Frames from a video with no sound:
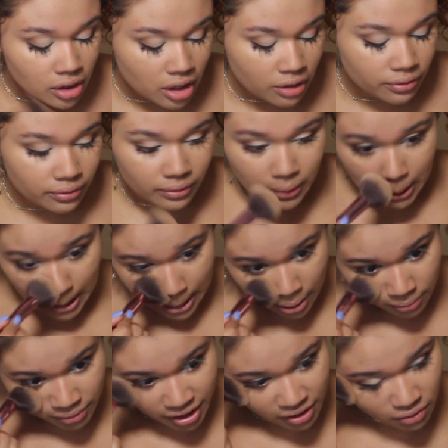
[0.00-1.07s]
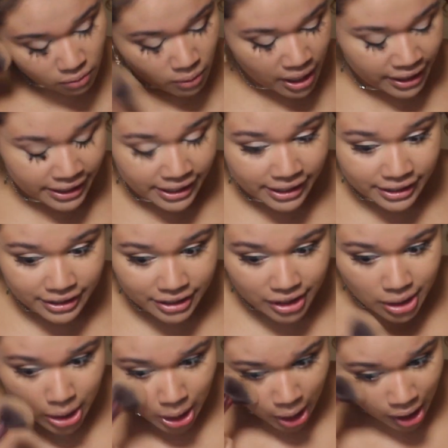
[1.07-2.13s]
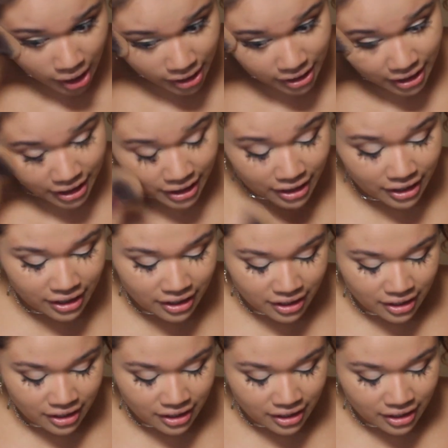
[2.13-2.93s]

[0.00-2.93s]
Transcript: alone, and I'm like, why not? Like,